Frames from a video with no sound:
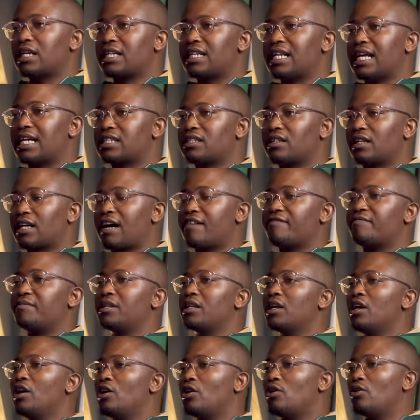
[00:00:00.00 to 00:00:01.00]
at national
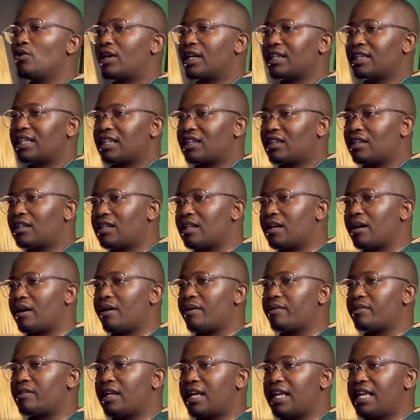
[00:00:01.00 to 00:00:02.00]
government. Look at
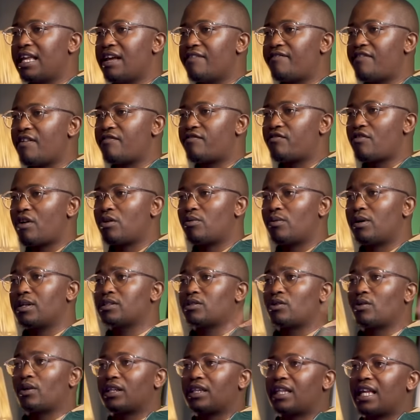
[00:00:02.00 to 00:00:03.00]
the EFF run
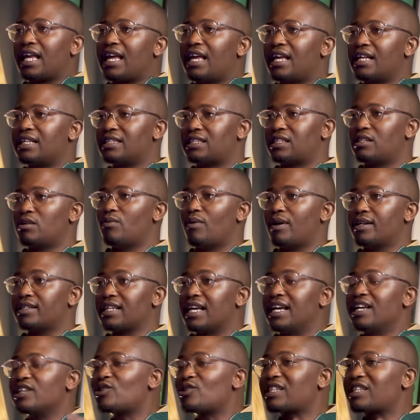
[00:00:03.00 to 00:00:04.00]
ones. Look at the ANC
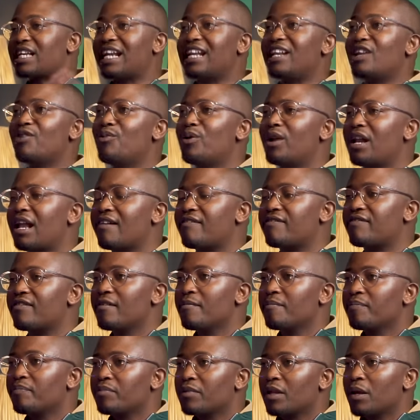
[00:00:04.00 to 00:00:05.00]
ones. So suddenly we'll
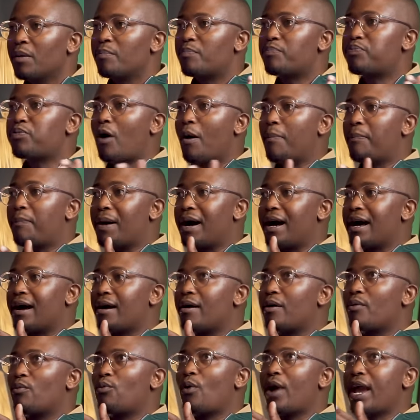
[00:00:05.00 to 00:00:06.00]
have
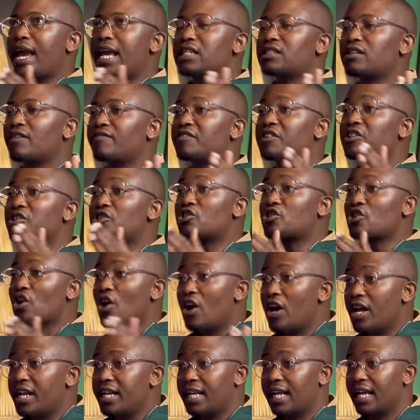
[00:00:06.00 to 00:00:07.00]
proper ways of
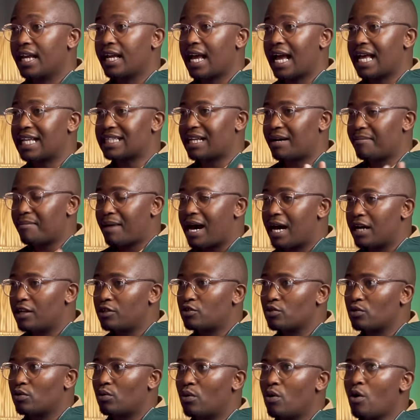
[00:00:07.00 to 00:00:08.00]
discerning as
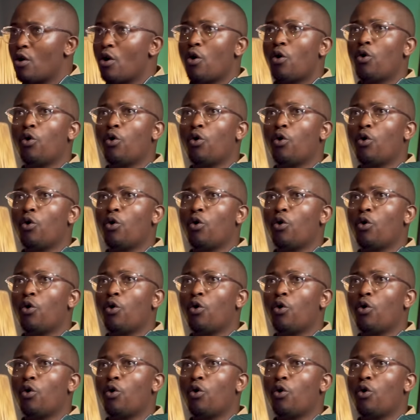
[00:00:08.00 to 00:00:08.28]
Abantu